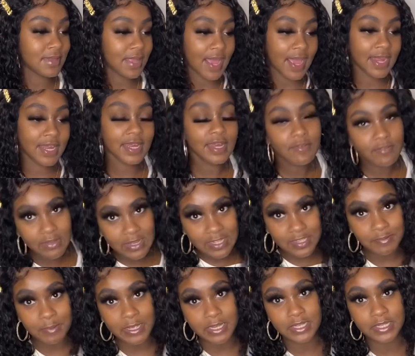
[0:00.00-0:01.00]
I didn't even
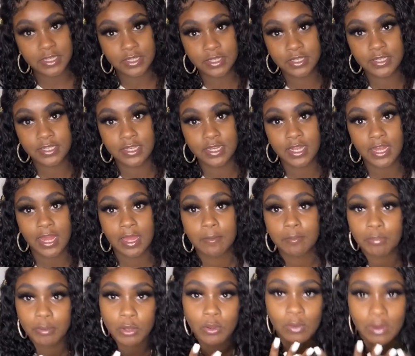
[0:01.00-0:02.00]
expect it to
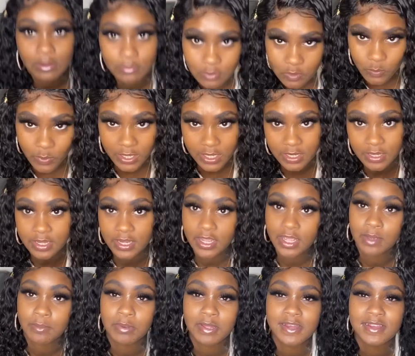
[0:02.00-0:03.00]
like blow out the way it
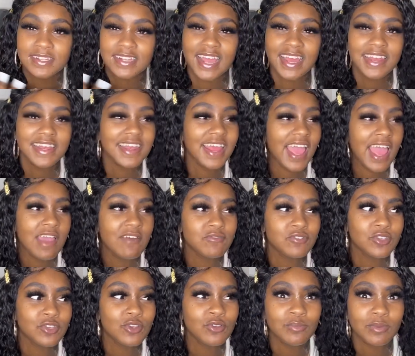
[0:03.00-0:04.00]
did because I didn't
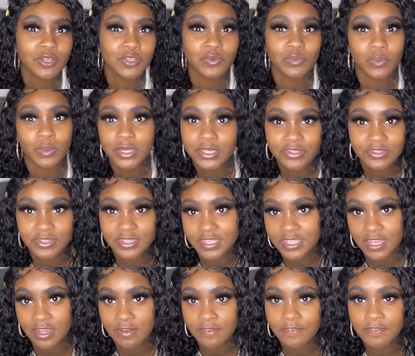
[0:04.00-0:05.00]
have too much winter
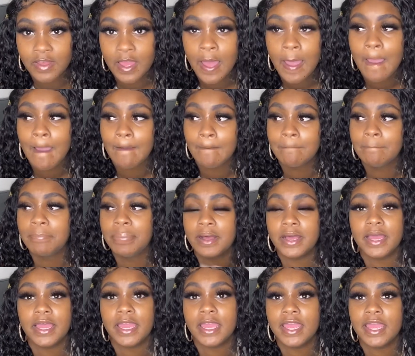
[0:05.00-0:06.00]
stuff.
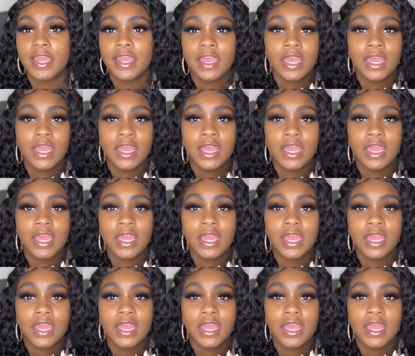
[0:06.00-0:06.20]
But